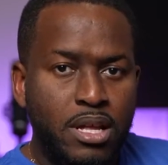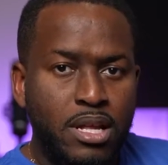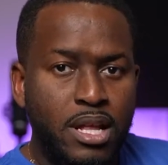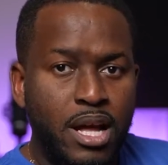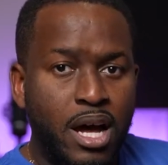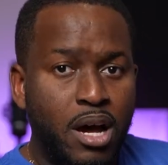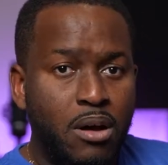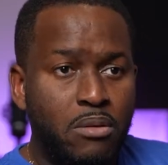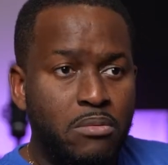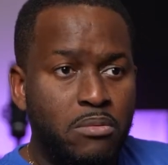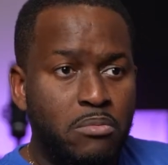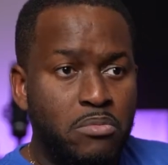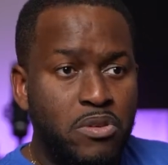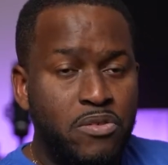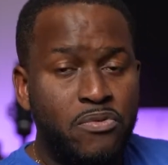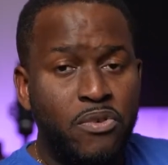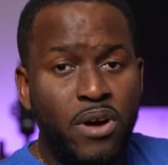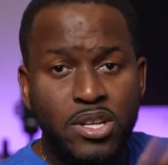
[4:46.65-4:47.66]
Now,
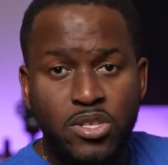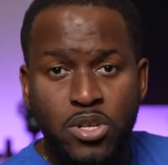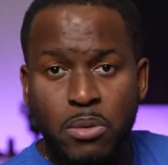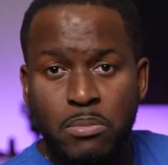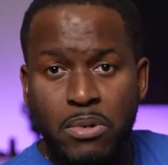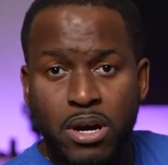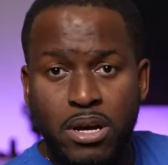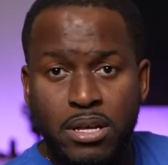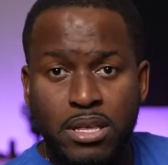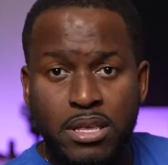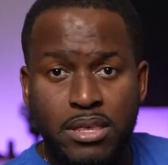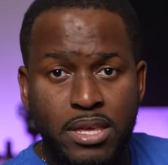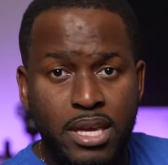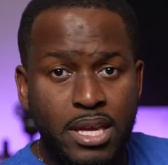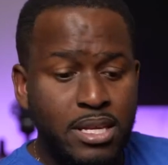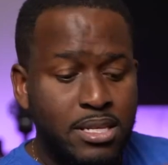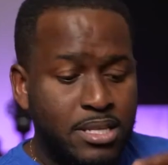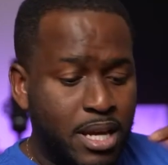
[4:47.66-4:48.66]
before I talk about other
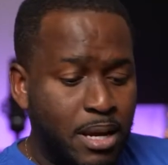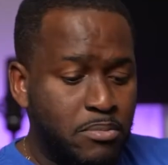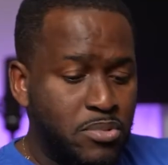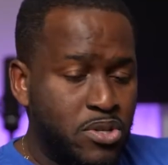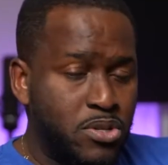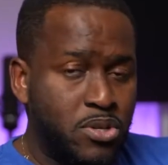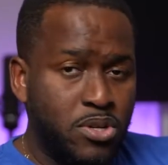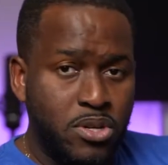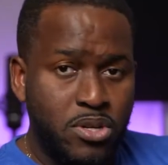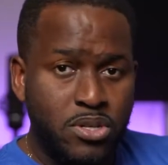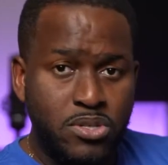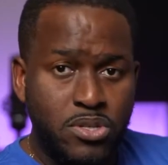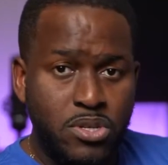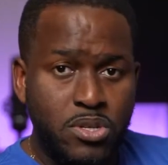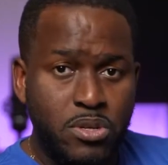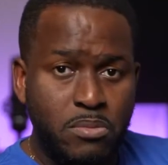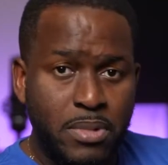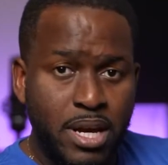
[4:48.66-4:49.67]
things, I'm just going to
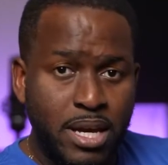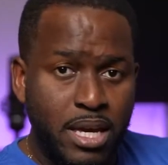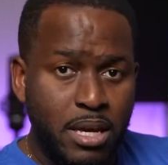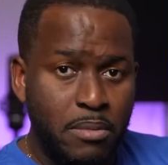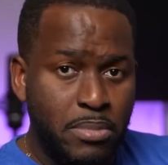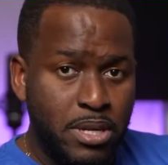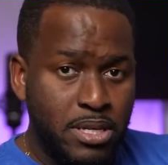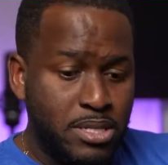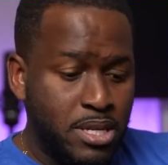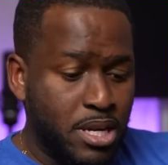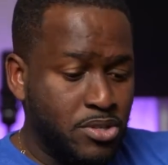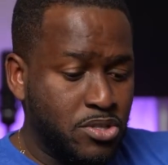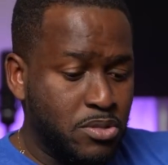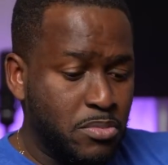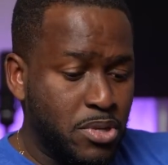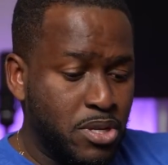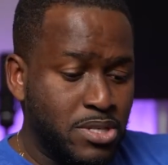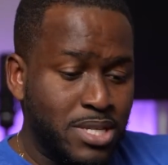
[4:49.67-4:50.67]
continue my gameplay
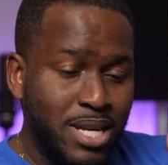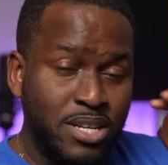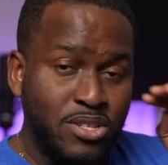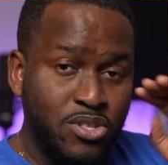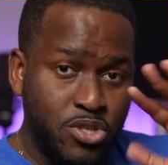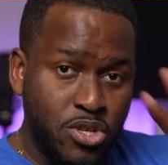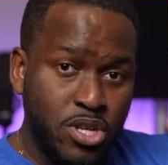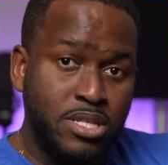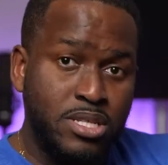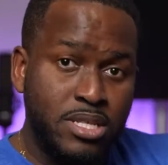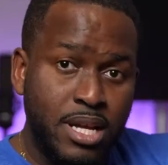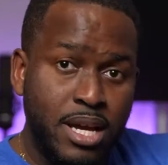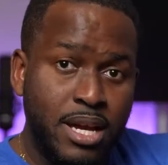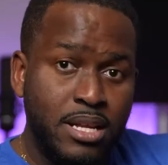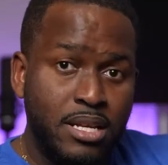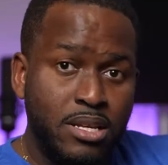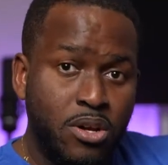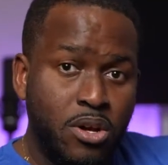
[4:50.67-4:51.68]
session because I just
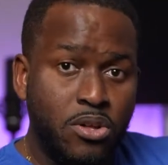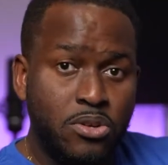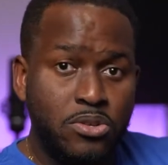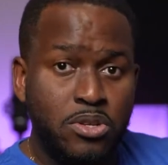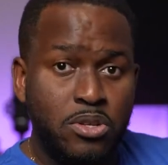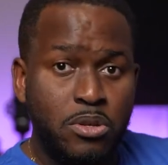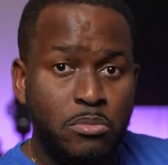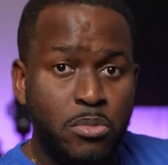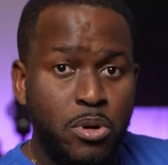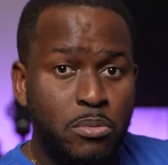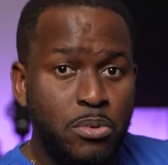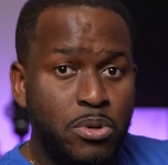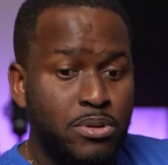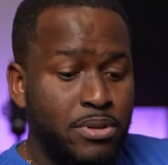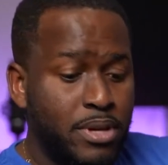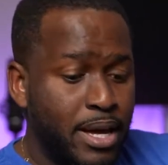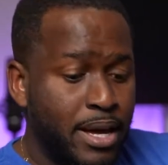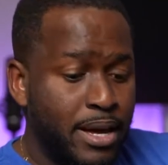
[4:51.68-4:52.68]
died in Call of Duty Mobile
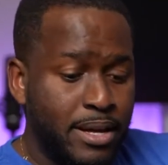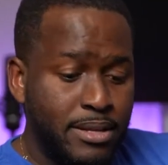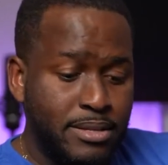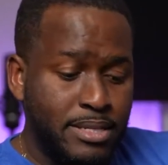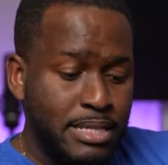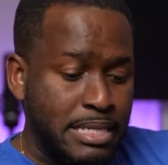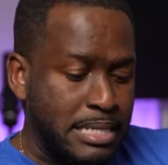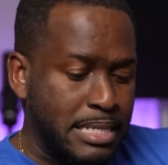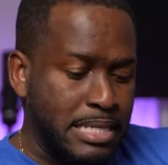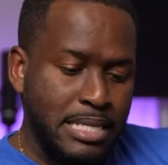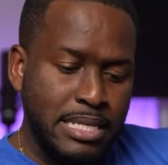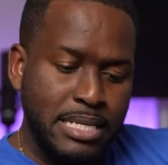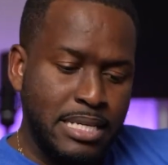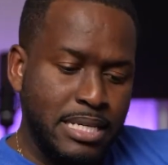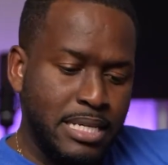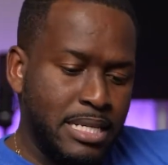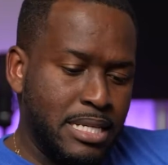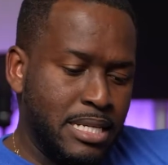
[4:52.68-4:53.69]
and
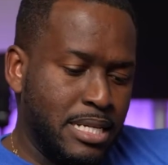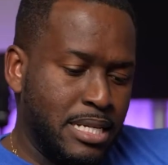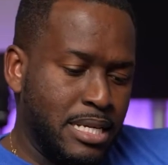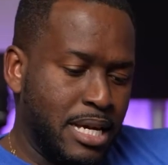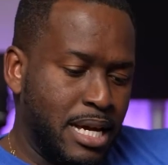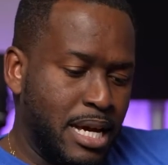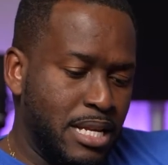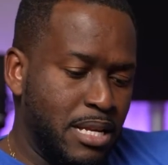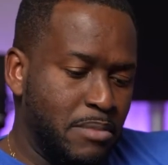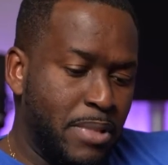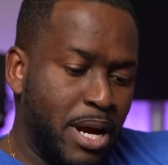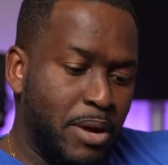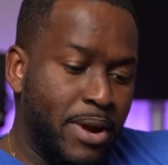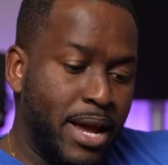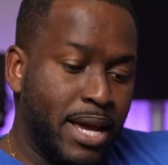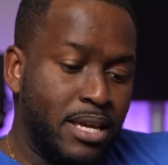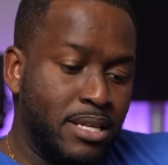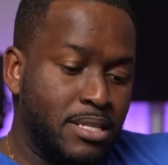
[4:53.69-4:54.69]
I need my
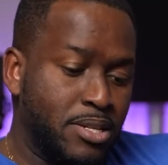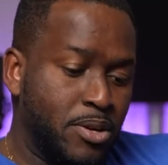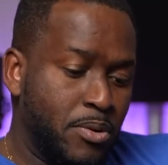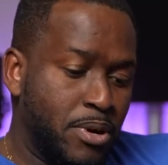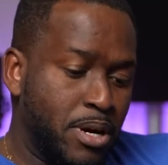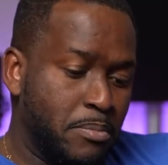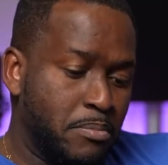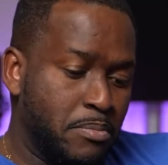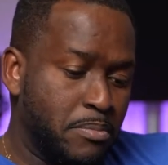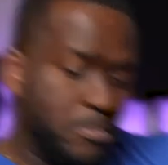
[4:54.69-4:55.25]
ranking to go up.